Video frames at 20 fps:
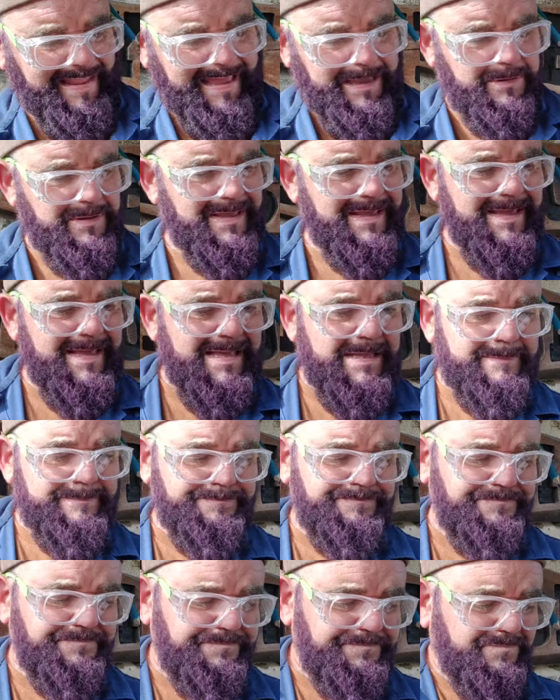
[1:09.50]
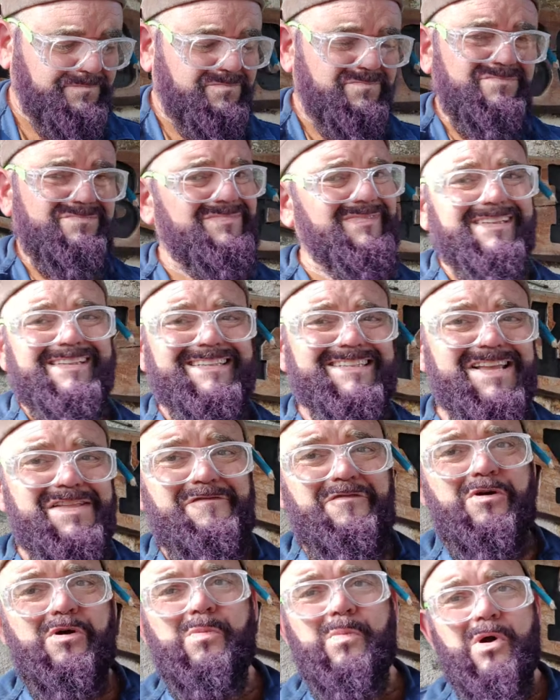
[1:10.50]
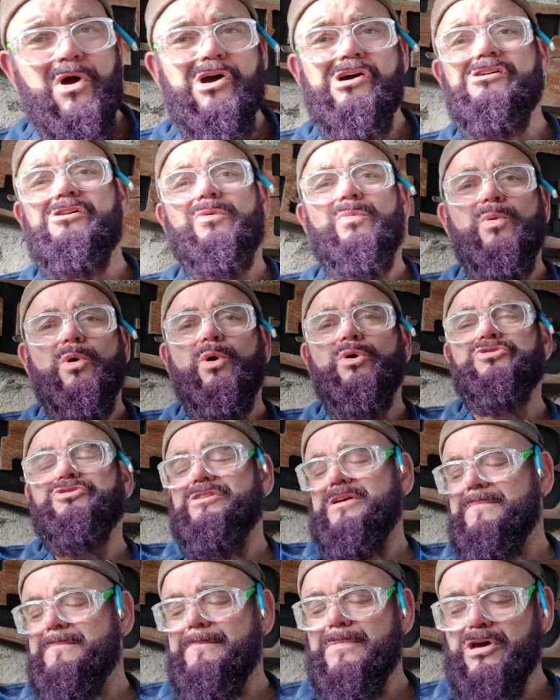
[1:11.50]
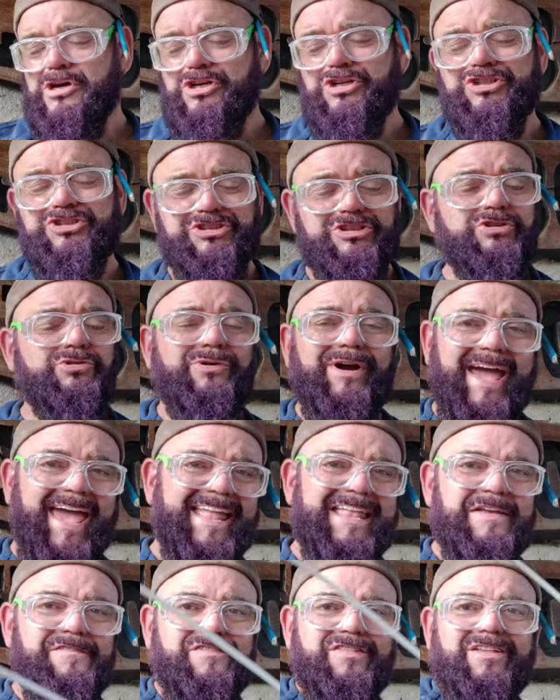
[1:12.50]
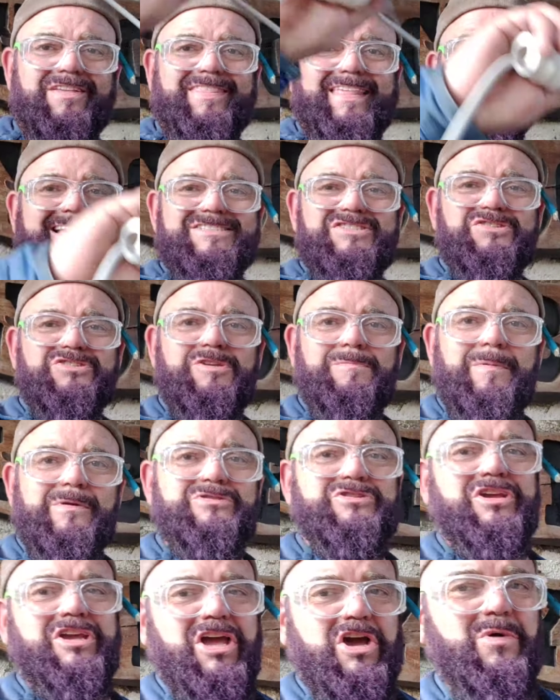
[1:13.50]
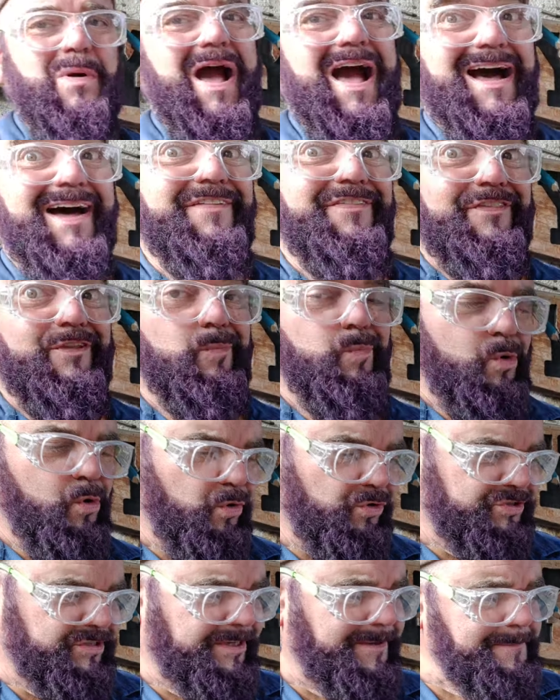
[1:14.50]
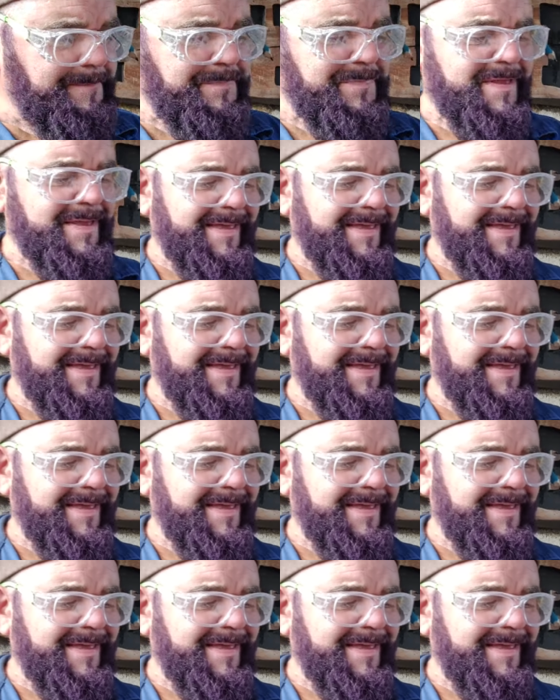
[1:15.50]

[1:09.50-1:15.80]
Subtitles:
Now, this isn't for water immersion or anything like that. It's not supposed to go underwater.